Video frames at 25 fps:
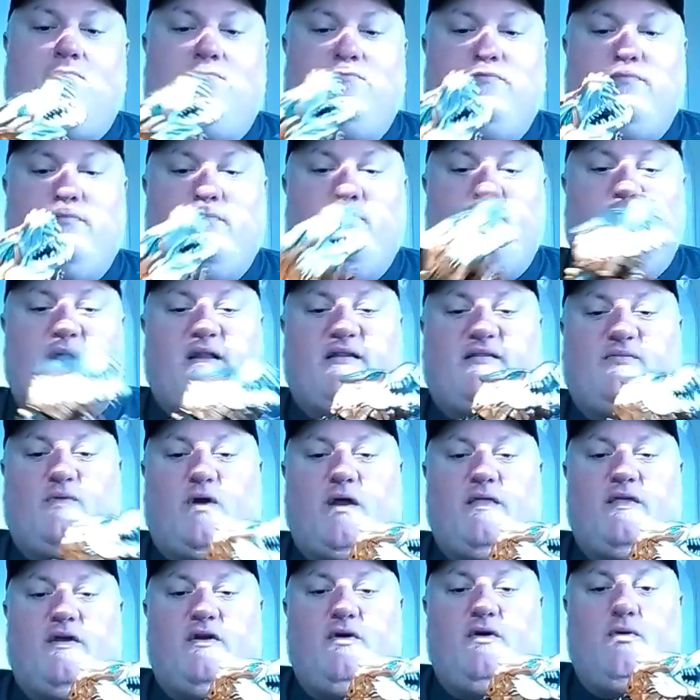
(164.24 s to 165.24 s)
But it's one of
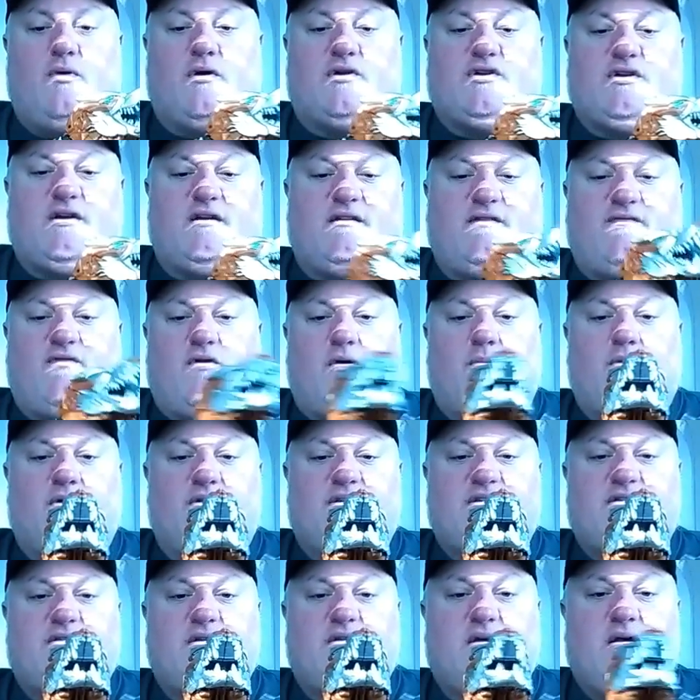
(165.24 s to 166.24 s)
the newer
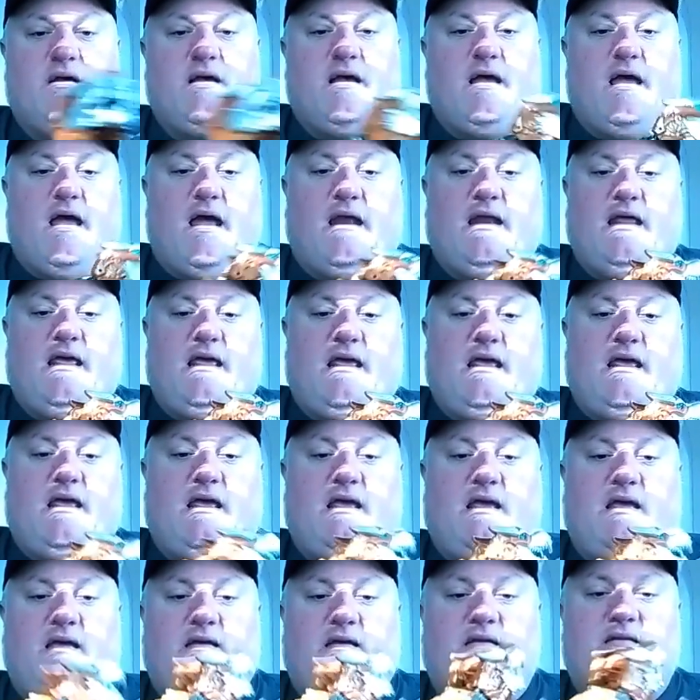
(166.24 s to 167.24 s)
Transformers. And
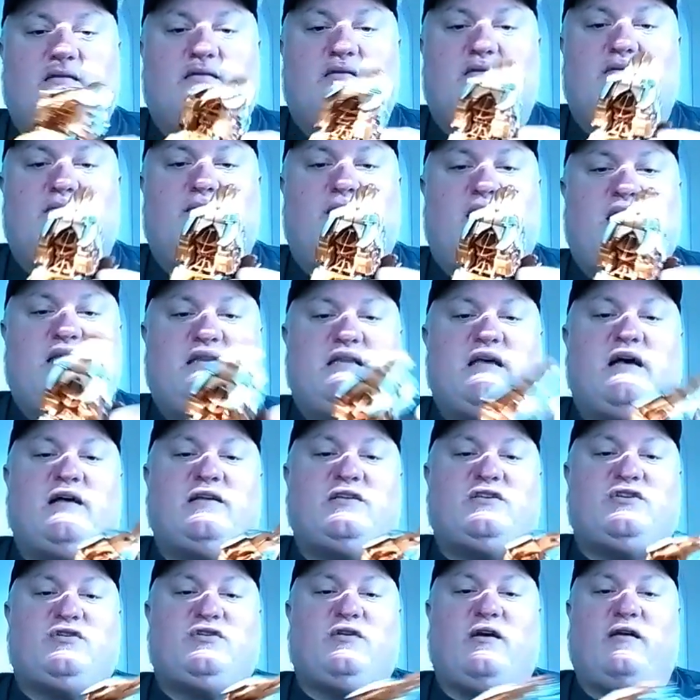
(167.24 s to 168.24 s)
he
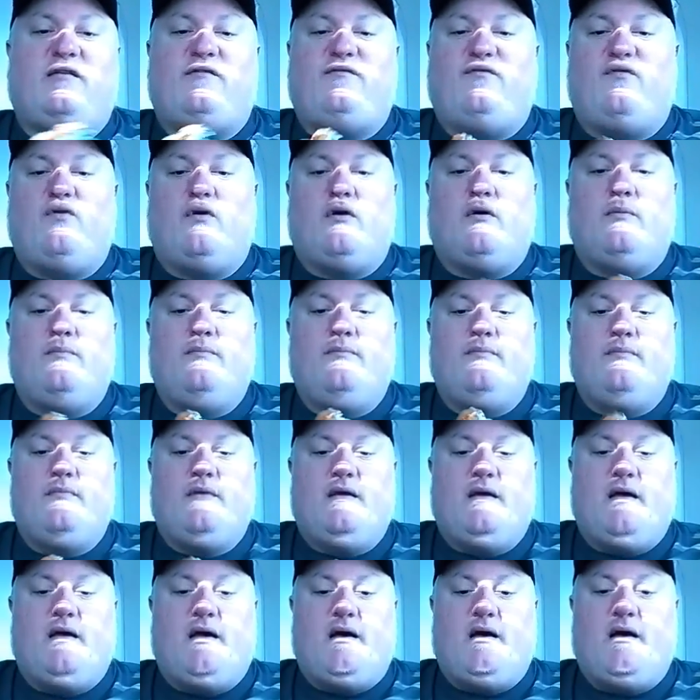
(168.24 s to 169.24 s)
does transform.
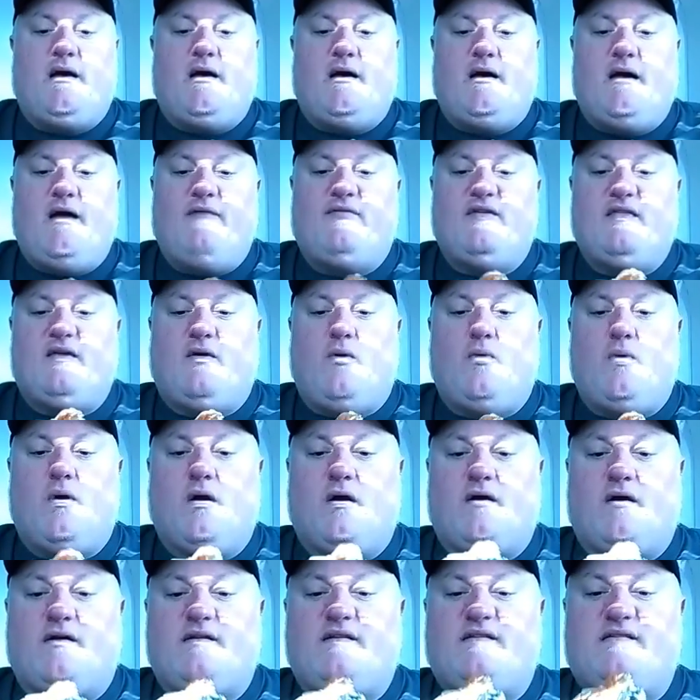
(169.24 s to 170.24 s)
Everything
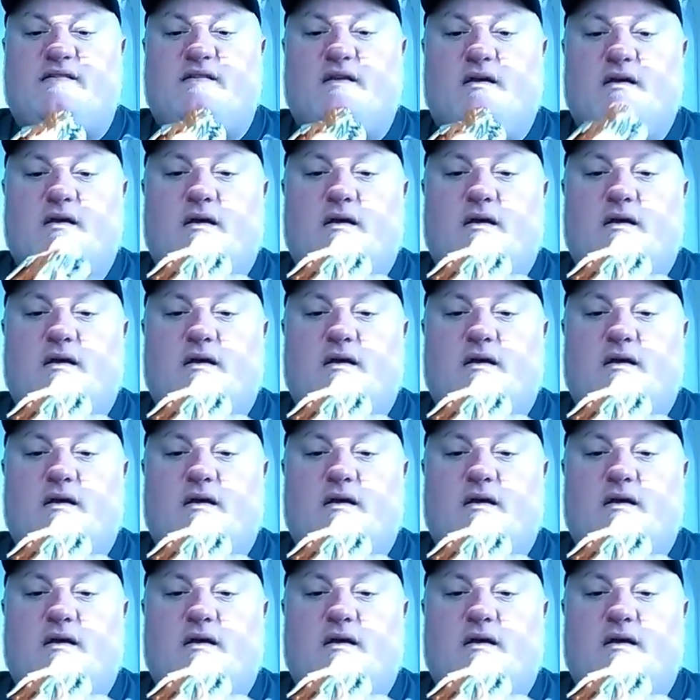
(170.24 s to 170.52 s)
works.